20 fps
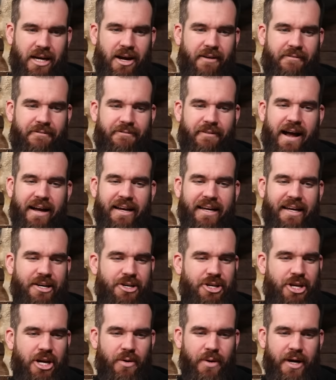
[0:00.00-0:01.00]
they? I
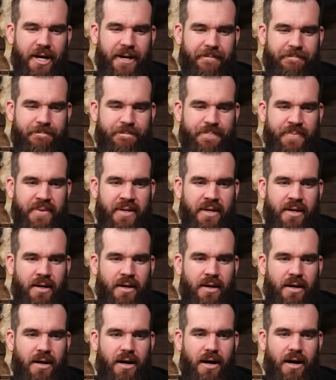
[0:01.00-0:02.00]
fucking knew it.
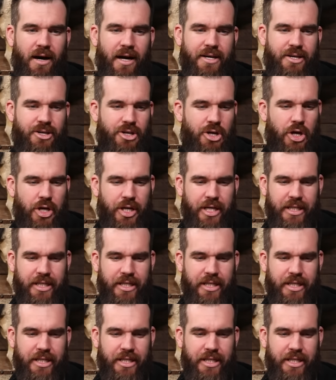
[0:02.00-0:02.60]
I knew